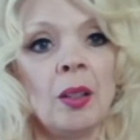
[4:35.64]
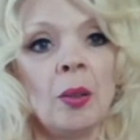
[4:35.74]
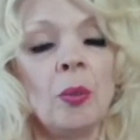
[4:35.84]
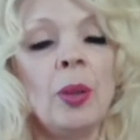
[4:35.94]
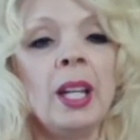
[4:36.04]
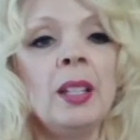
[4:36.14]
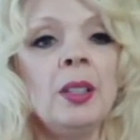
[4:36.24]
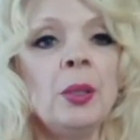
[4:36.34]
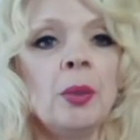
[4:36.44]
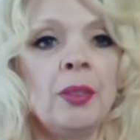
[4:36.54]
When
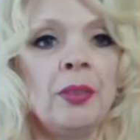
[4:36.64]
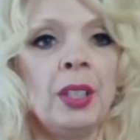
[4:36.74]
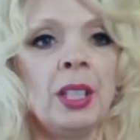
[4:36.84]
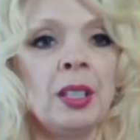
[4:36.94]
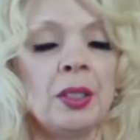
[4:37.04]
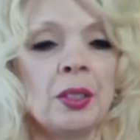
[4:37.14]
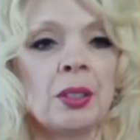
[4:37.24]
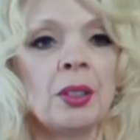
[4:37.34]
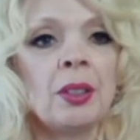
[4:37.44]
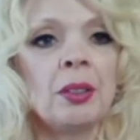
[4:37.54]
you are feeling
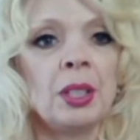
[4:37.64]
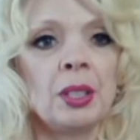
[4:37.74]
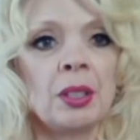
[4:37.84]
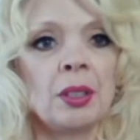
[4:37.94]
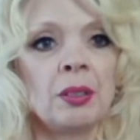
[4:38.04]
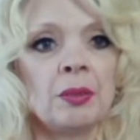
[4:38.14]
discouraged,